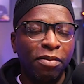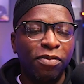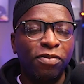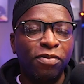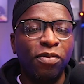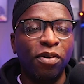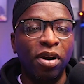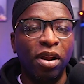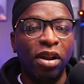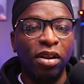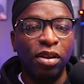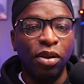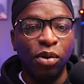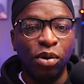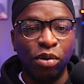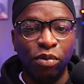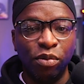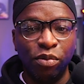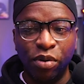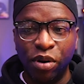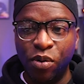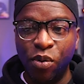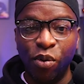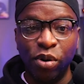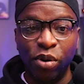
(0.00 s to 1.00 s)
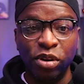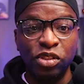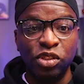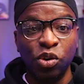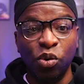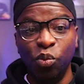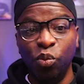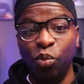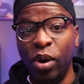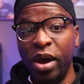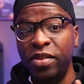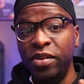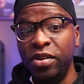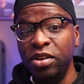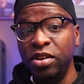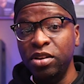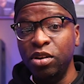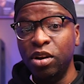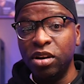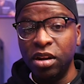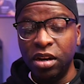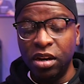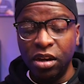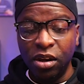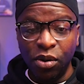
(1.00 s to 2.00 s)
um, for a local record. So whether
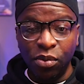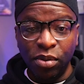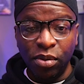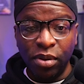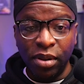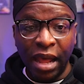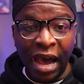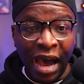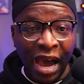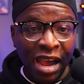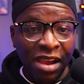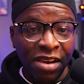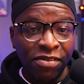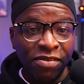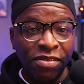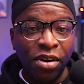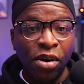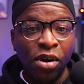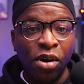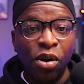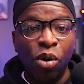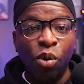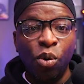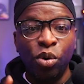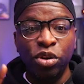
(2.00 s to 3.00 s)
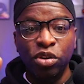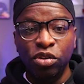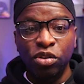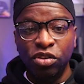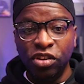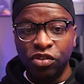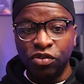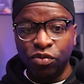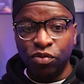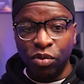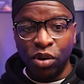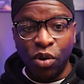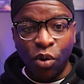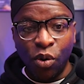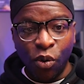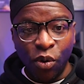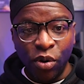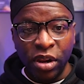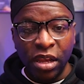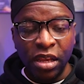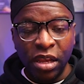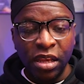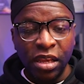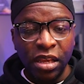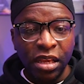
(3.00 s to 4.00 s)
you're going to go live or you're just
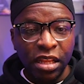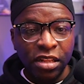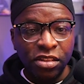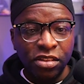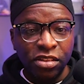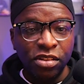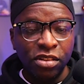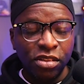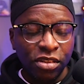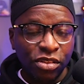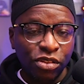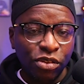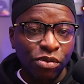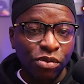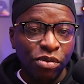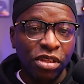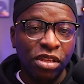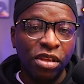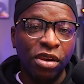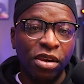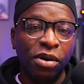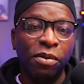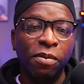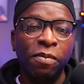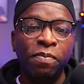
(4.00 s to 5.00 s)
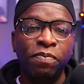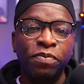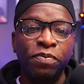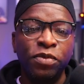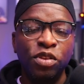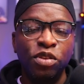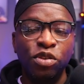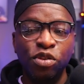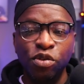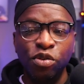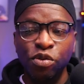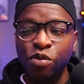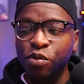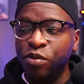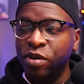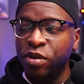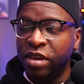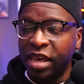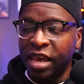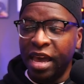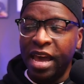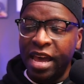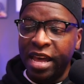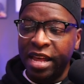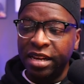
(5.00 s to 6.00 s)
recording into the studio, you
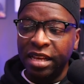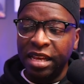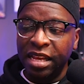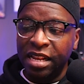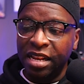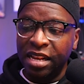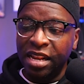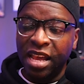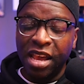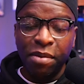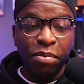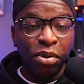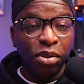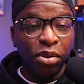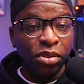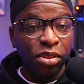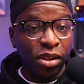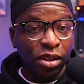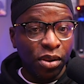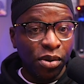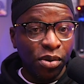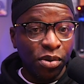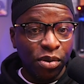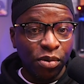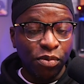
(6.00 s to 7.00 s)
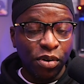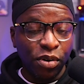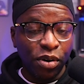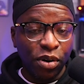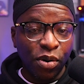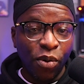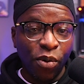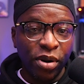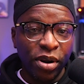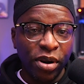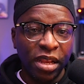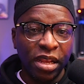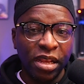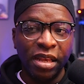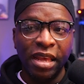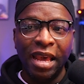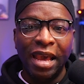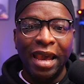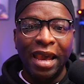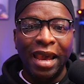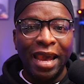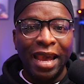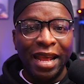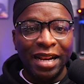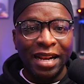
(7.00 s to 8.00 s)
can enable the local recording
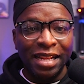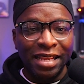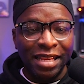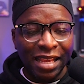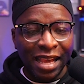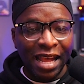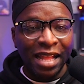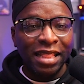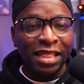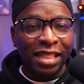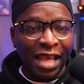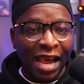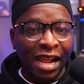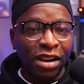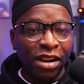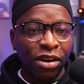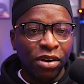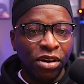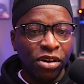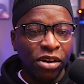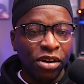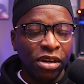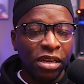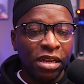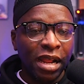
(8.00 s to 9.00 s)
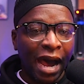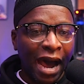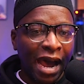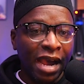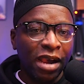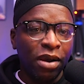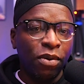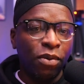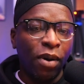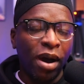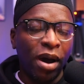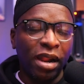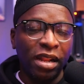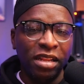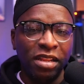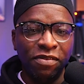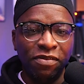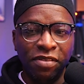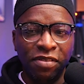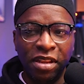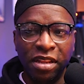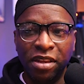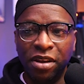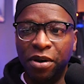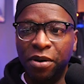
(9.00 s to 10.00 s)
and get that good high
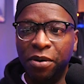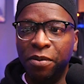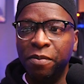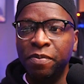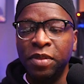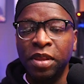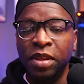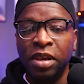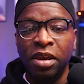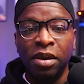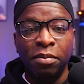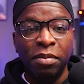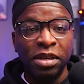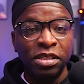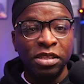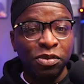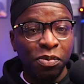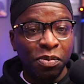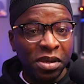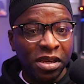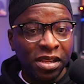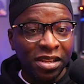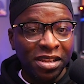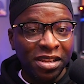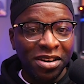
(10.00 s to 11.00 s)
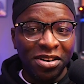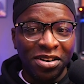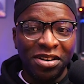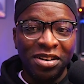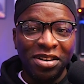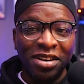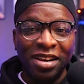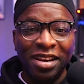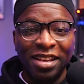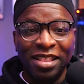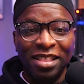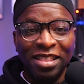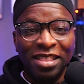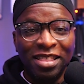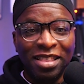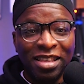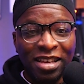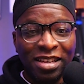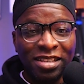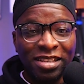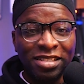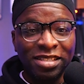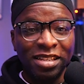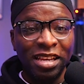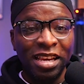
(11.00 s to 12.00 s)
quality video. But to be clear,
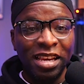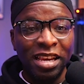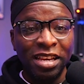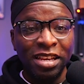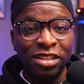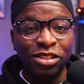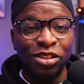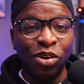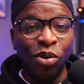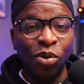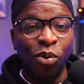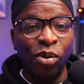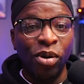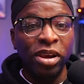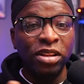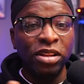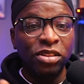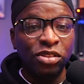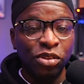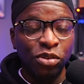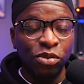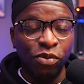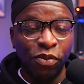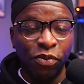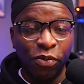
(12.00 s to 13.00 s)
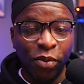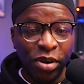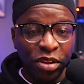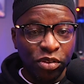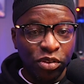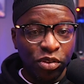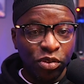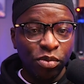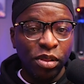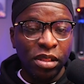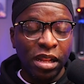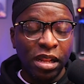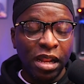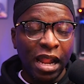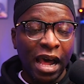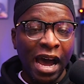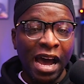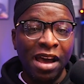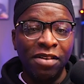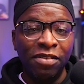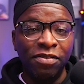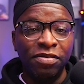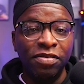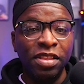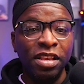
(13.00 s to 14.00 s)
this is going to, when you do it
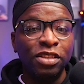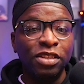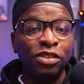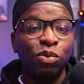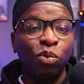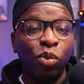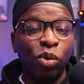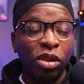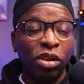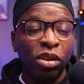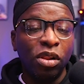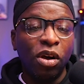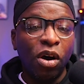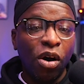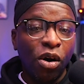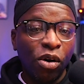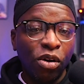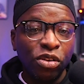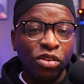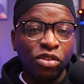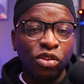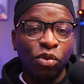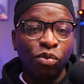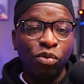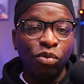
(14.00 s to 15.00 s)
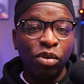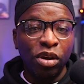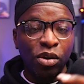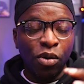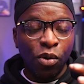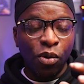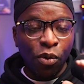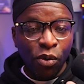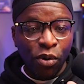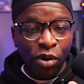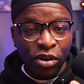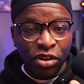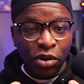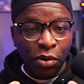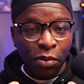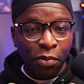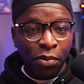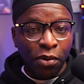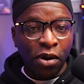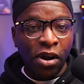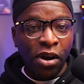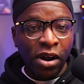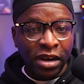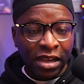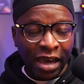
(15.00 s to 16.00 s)
live, this will also record your
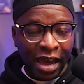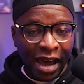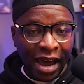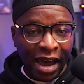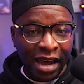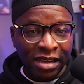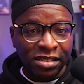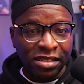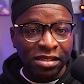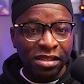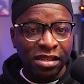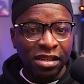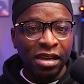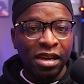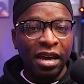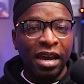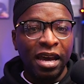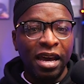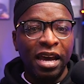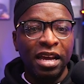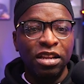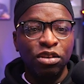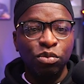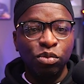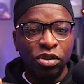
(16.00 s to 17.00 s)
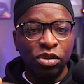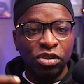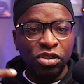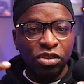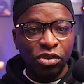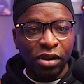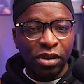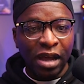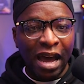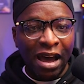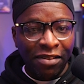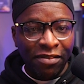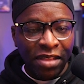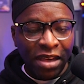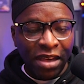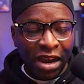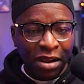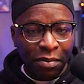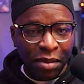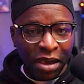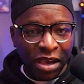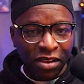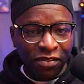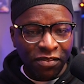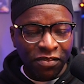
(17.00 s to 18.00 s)
broadcast and you will still have
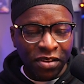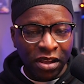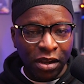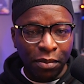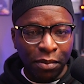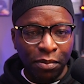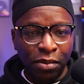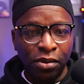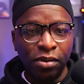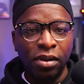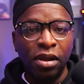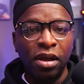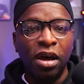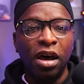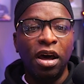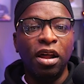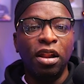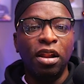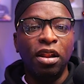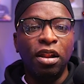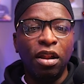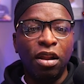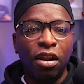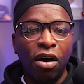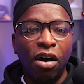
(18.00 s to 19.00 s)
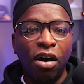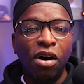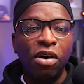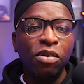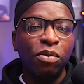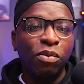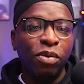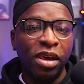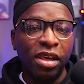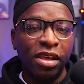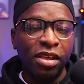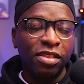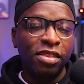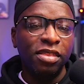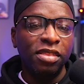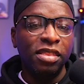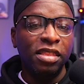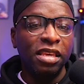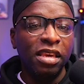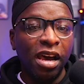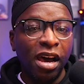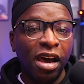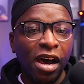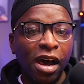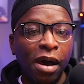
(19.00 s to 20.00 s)
that available along with
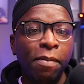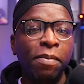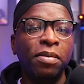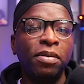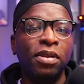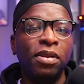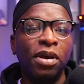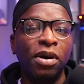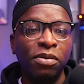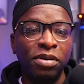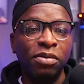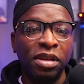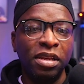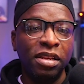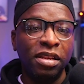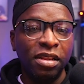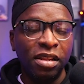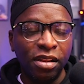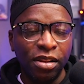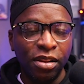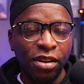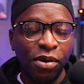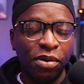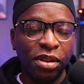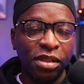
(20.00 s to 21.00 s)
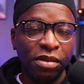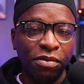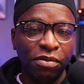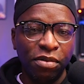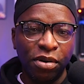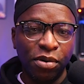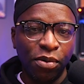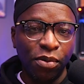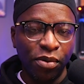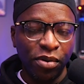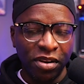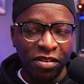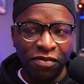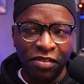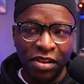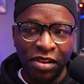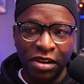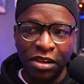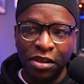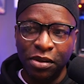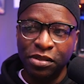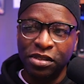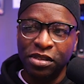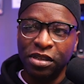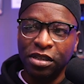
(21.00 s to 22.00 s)
the uploaded locally recorded
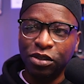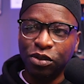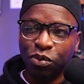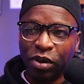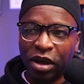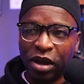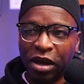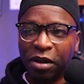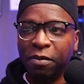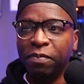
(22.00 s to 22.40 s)
videos as